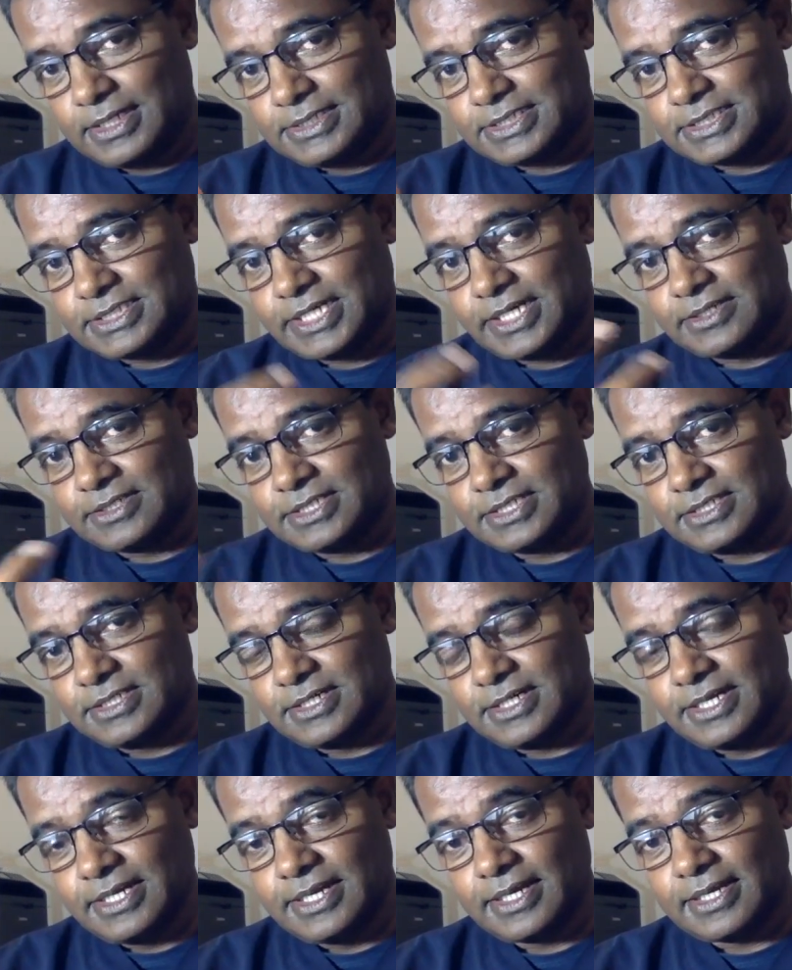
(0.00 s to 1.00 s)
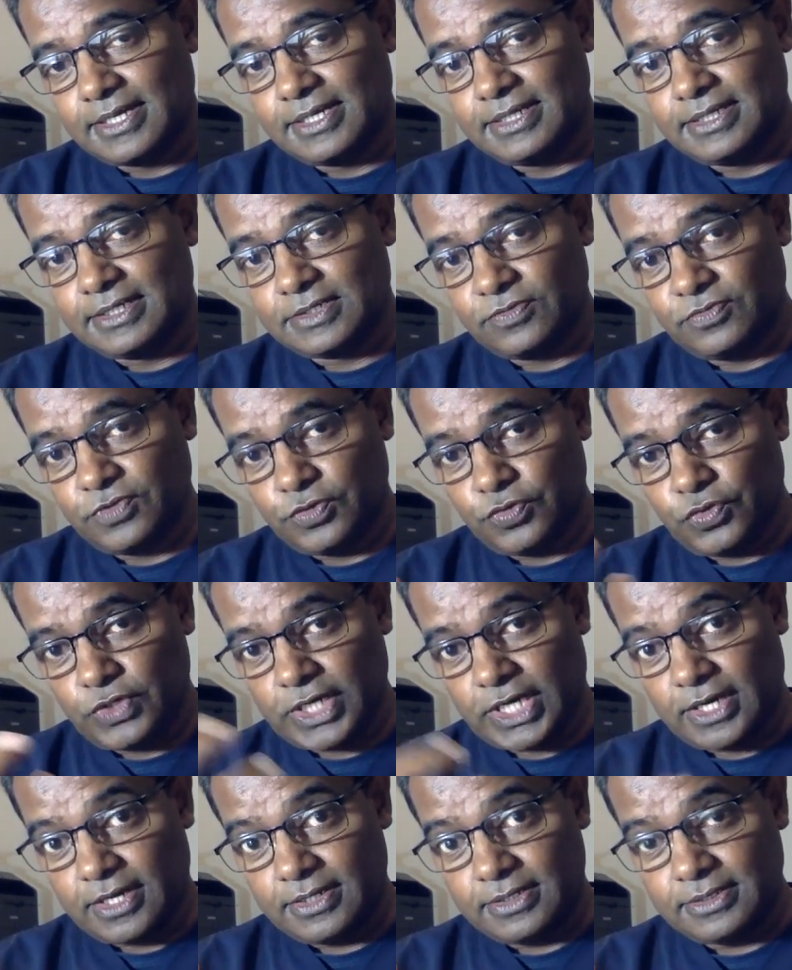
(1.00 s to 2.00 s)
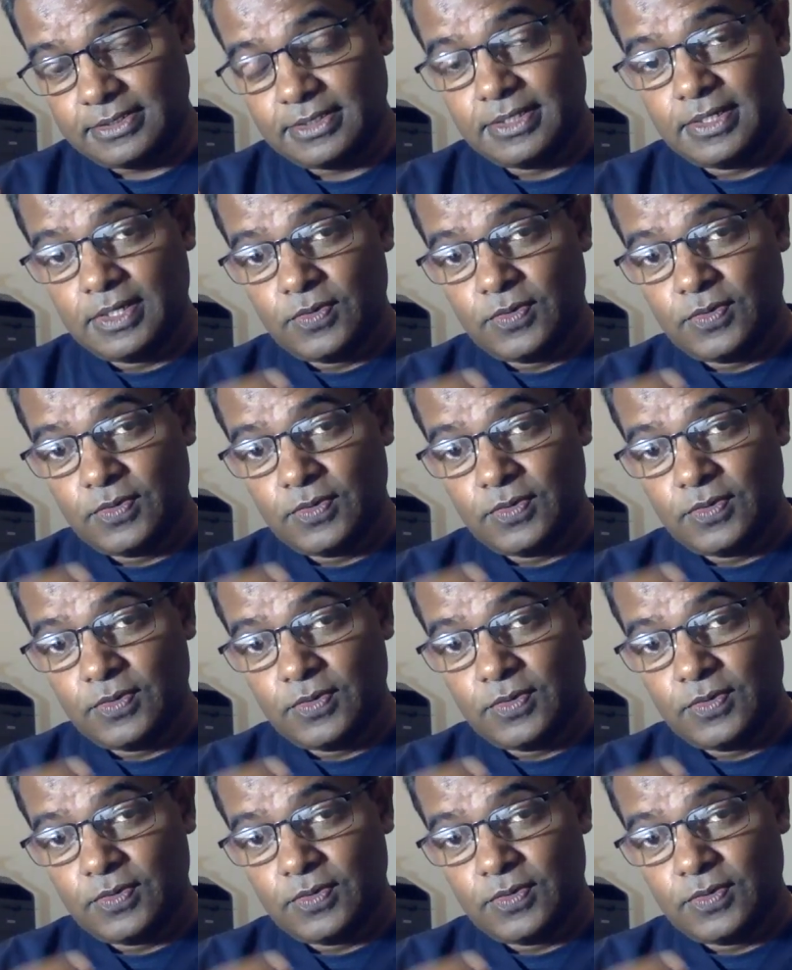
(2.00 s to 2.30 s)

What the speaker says: structured clinical interview done,